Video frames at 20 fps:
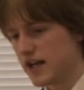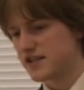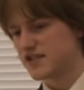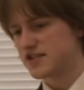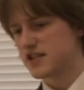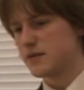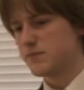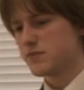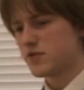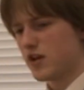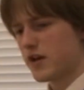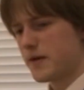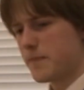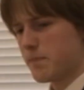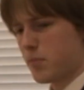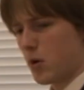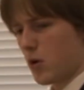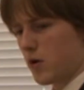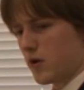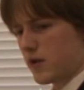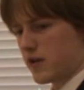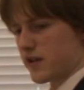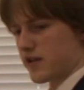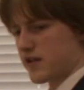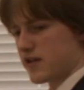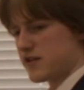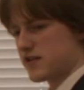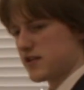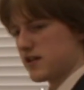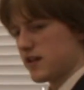It seemed
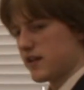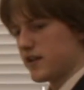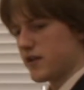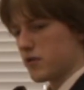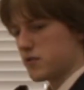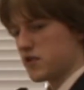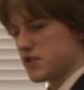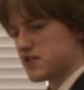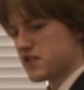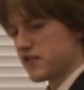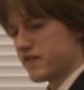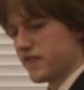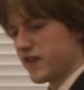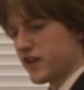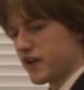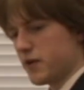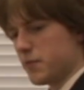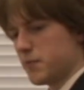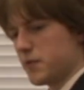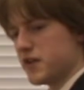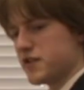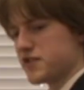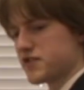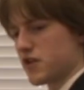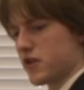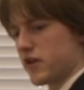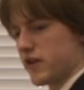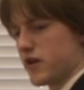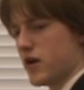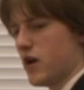unimportant until I noticed the
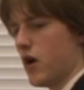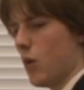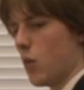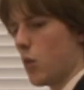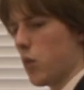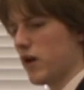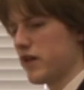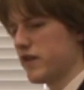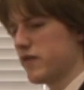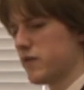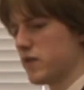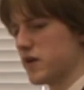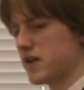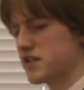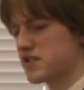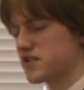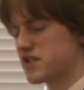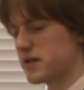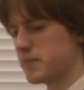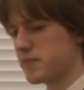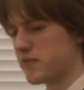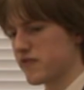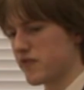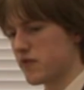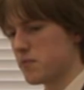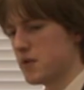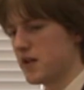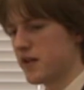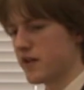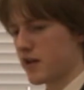fingerprints on it, one of which seemed
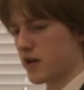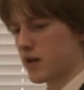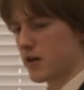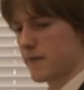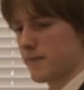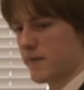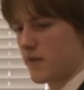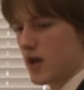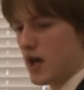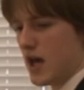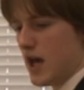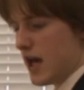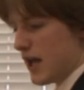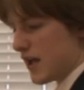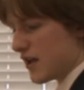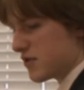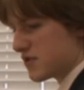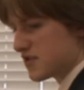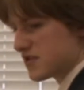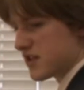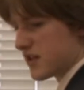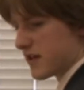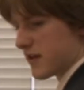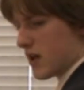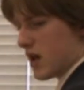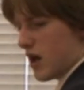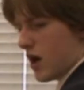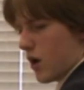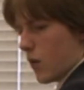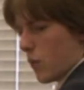familiar. You see,
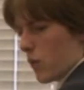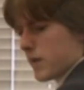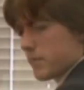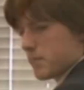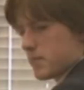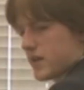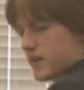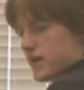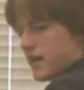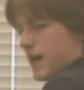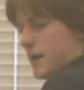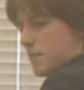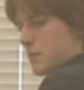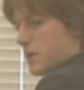when me and